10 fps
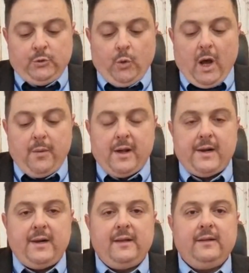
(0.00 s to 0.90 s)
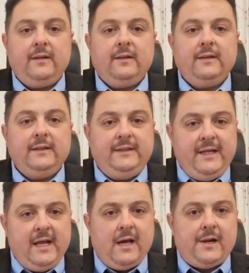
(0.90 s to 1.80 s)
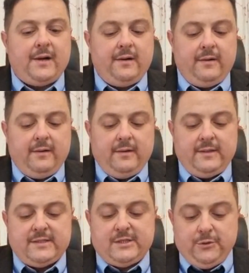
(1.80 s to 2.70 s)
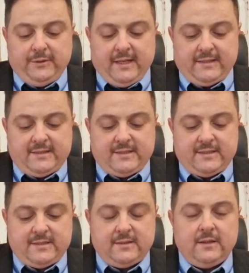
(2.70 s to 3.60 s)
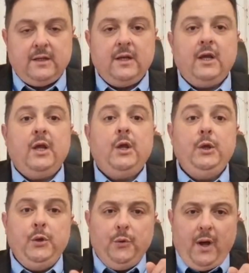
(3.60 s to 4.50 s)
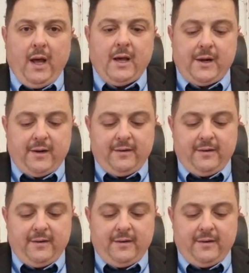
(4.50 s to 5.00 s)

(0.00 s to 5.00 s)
To our dear students, you are